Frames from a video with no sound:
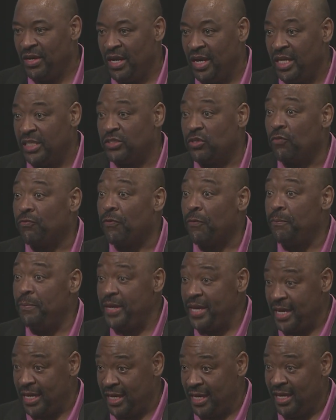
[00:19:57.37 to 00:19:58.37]
And so for
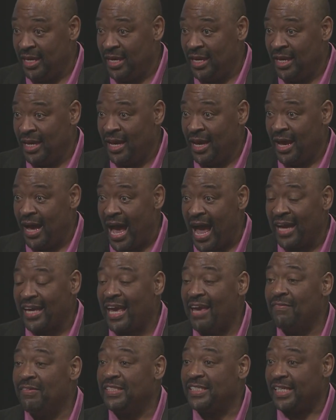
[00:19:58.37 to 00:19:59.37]
me, I
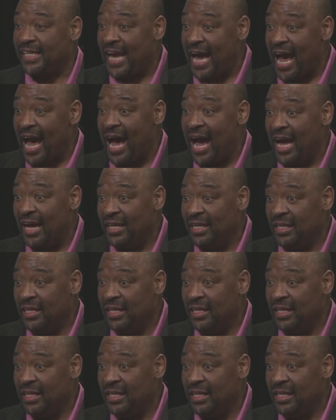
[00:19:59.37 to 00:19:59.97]
gave it to God.